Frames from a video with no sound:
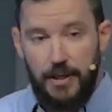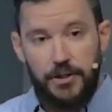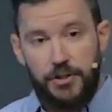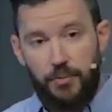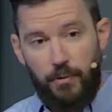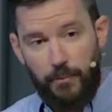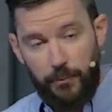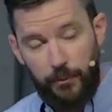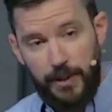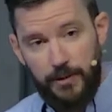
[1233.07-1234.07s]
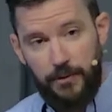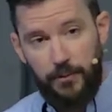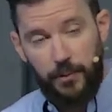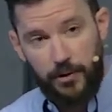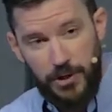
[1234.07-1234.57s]
So, when,
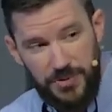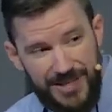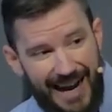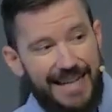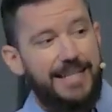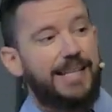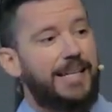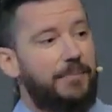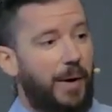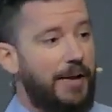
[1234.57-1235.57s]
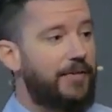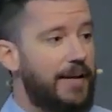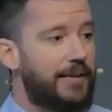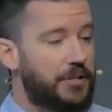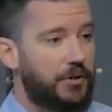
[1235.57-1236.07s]
we're united to him by
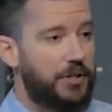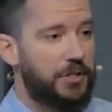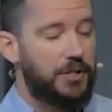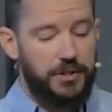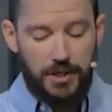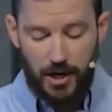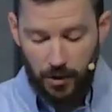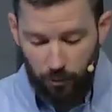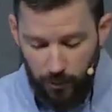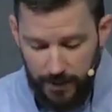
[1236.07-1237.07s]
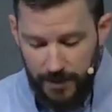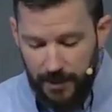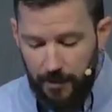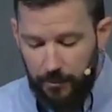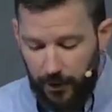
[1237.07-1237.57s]
faith as Christians, we
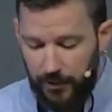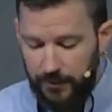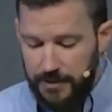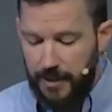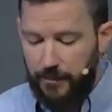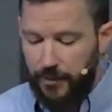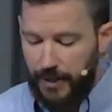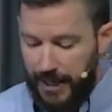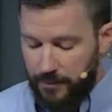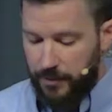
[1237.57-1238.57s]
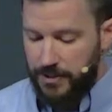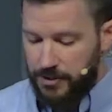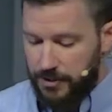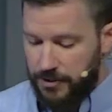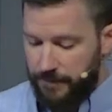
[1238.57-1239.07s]
become part of the temple and priests.